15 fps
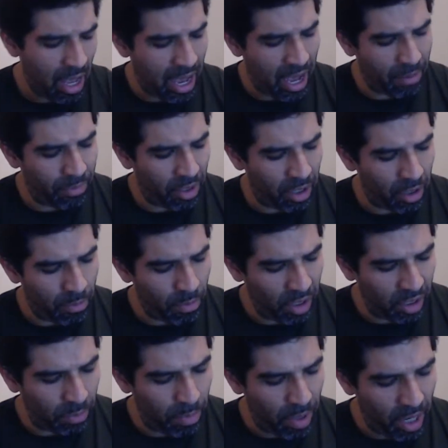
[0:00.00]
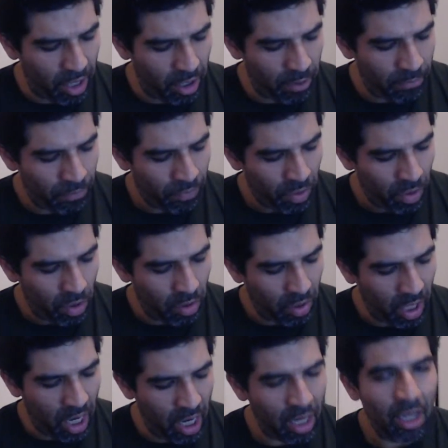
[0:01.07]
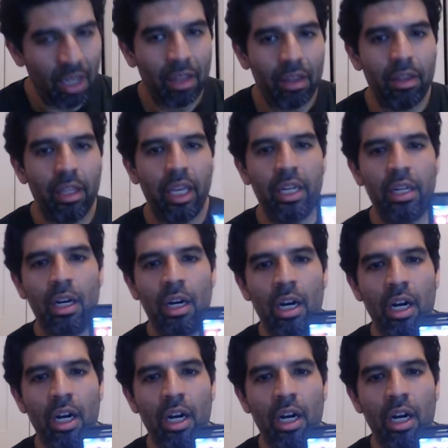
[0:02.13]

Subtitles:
app that are much better, okay, then